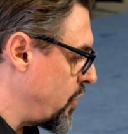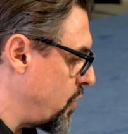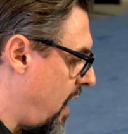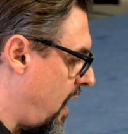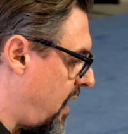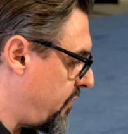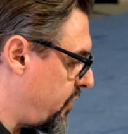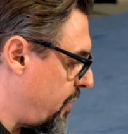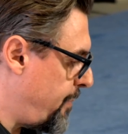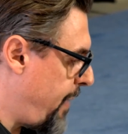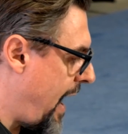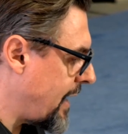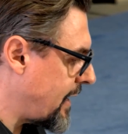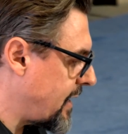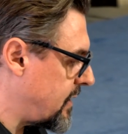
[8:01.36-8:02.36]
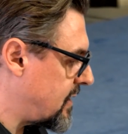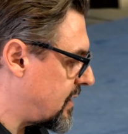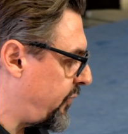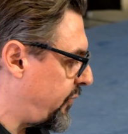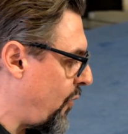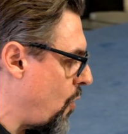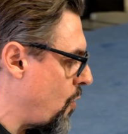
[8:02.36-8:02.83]
have the packets
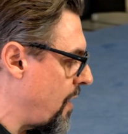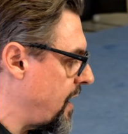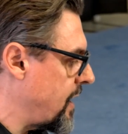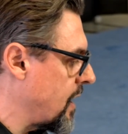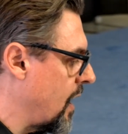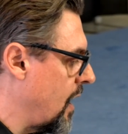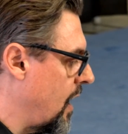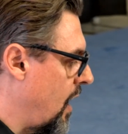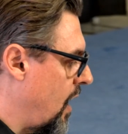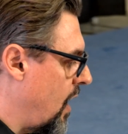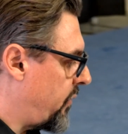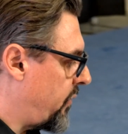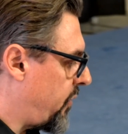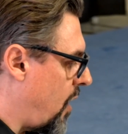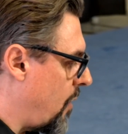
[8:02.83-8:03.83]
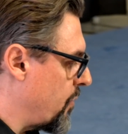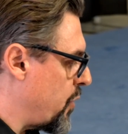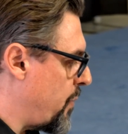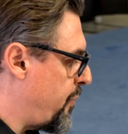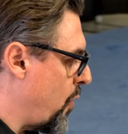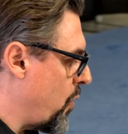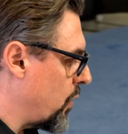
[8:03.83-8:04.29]
flowing from the
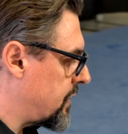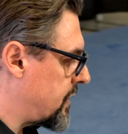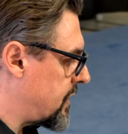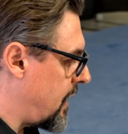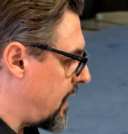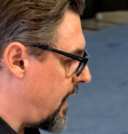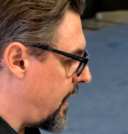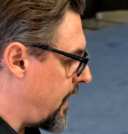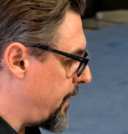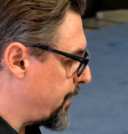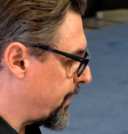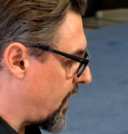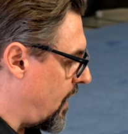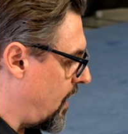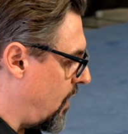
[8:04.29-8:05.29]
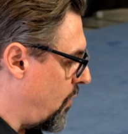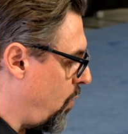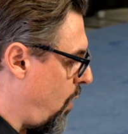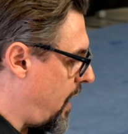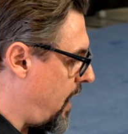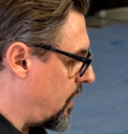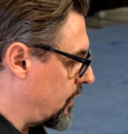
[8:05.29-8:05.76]
port
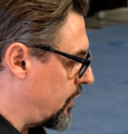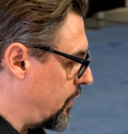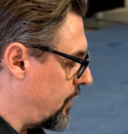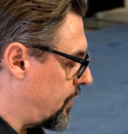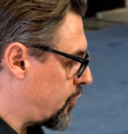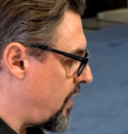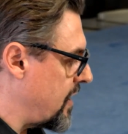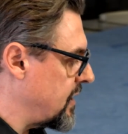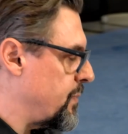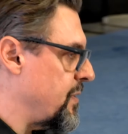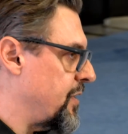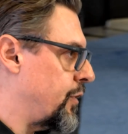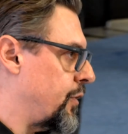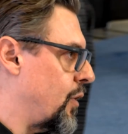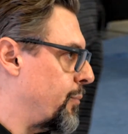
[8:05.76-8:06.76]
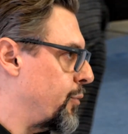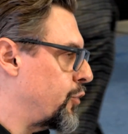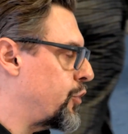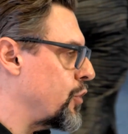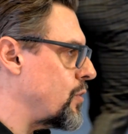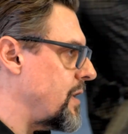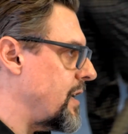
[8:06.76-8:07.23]
where the transmitter number
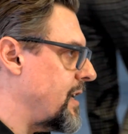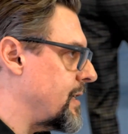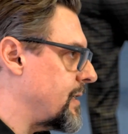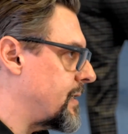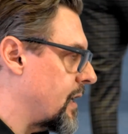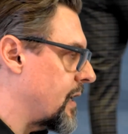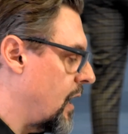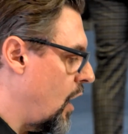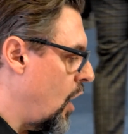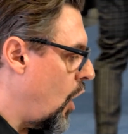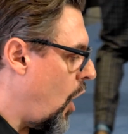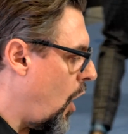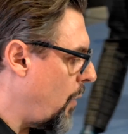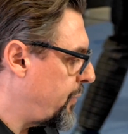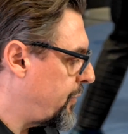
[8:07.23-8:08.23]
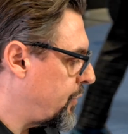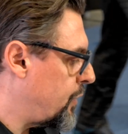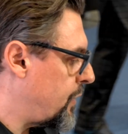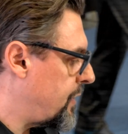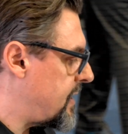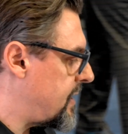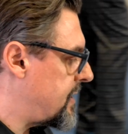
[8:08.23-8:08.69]
2 is up to
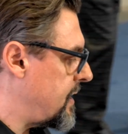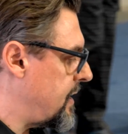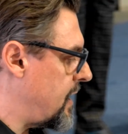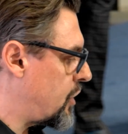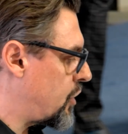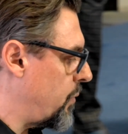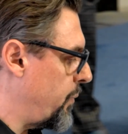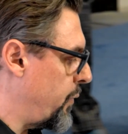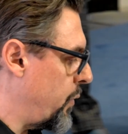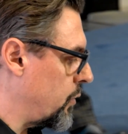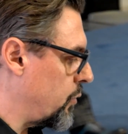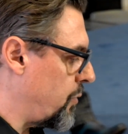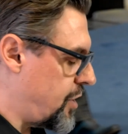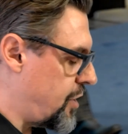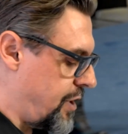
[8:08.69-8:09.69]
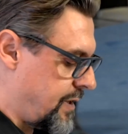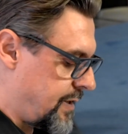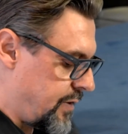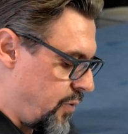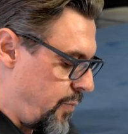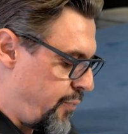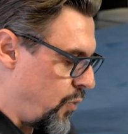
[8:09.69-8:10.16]
the destination port, which is
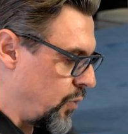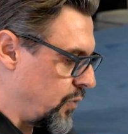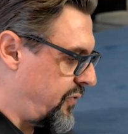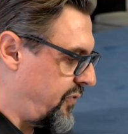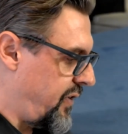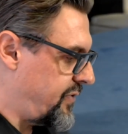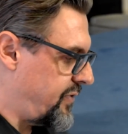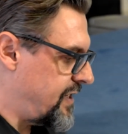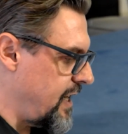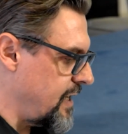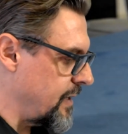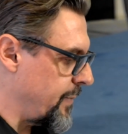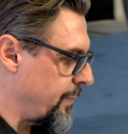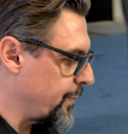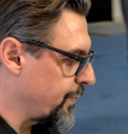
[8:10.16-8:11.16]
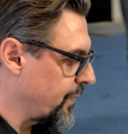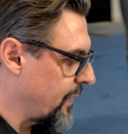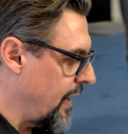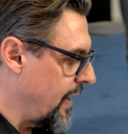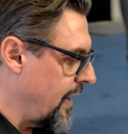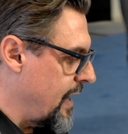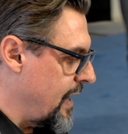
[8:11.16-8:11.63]
the port 15.
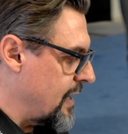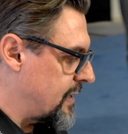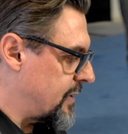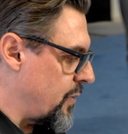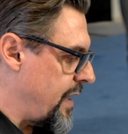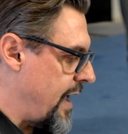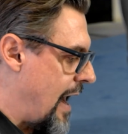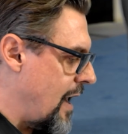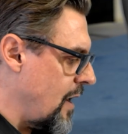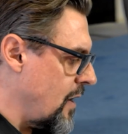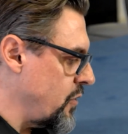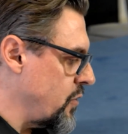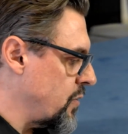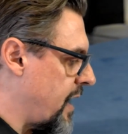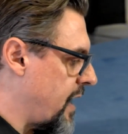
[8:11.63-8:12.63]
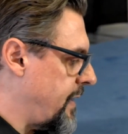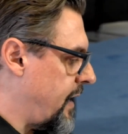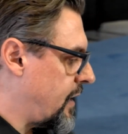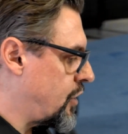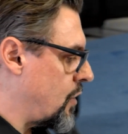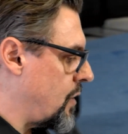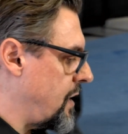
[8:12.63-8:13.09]
So now you can
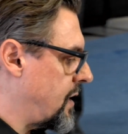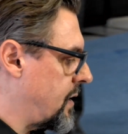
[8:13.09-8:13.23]
actually